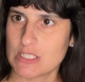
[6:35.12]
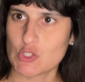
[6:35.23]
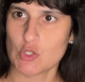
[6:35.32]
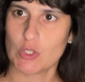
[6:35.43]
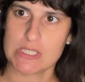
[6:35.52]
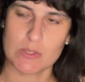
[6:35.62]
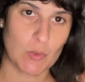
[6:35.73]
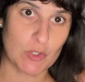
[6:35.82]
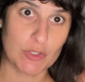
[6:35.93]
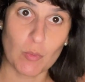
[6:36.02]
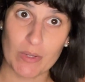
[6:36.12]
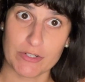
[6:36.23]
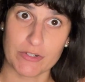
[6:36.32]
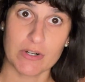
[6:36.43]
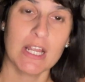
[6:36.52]
Choice Award
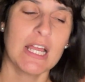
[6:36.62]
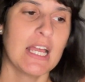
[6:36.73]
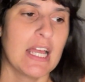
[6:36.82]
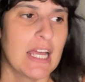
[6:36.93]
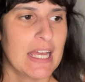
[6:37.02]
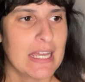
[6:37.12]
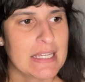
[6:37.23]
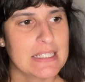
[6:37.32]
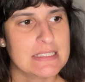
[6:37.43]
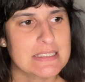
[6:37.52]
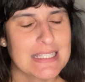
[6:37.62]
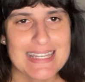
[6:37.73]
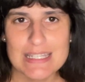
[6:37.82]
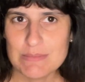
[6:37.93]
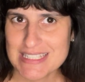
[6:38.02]
winner. And
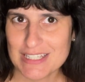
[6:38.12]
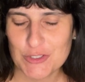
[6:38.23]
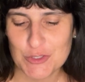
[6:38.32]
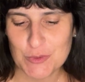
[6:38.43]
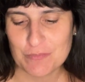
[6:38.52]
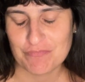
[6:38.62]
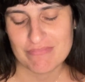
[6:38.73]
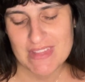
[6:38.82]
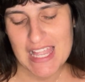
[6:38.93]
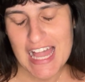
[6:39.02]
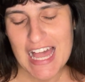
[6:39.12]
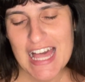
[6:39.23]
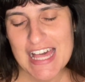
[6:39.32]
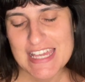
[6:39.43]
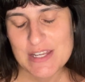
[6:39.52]
let me tell you,
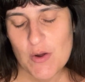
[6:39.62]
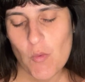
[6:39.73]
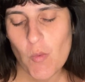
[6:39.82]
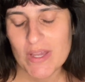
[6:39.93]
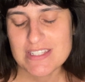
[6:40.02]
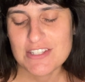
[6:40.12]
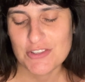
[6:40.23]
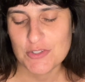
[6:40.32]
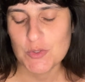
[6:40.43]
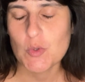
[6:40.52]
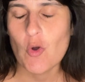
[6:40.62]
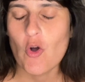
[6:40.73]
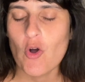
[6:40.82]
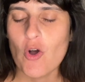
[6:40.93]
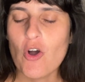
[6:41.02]
I went through
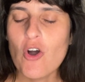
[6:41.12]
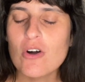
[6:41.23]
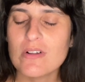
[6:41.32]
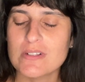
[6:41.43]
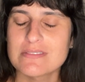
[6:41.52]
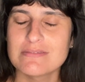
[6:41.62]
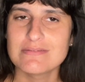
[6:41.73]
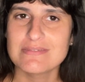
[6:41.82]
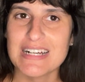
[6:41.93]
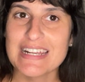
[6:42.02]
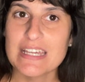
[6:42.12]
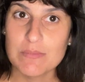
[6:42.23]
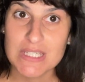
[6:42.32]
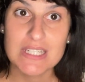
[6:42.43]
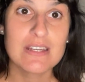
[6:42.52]
all, and I
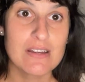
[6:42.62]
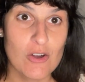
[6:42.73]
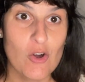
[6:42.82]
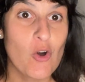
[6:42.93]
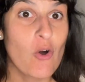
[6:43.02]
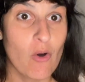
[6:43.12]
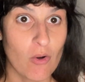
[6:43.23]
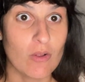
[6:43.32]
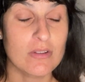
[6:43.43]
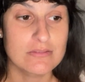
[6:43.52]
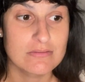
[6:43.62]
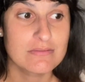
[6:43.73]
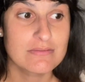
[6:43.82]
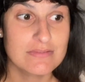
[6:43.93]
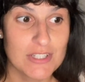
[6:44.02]
mean all,
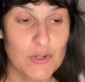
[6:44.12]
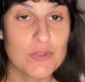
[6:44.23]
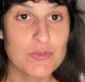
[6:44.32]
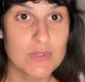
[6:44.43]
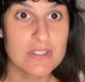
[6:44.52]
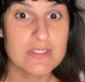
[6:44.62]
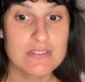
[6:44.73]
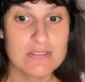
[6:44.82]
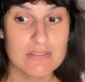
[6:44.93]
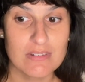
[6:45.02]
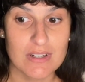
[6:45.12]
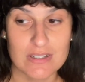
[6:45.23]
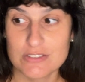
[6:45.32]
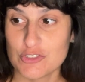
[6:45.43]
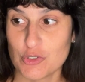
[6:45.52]
the Goodreads
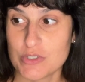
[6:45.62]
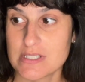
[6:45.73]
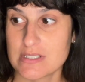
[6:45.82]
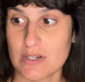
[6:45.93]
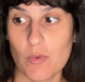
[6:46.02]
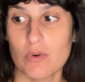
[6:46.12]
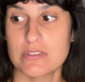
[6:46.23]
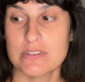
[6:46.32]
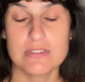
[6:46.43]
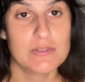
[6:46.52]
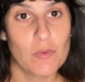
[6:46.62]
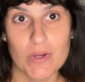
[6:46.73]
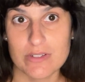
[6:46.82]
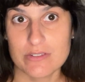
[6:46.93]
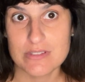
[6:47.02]
Choice Awards
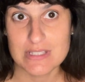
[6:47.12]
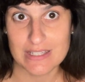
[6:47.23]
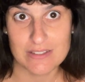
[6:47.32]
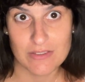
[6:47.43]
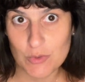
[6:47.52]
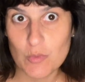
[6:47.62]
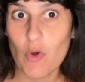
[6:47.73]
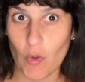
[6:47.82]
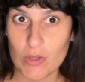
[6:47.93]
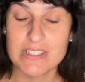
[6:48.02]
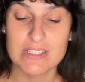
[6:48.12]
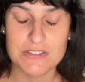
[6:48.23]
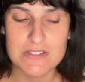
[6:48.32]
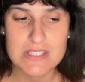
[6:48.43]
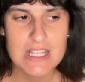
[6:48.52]
winners, like through all the
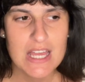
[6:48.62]
years.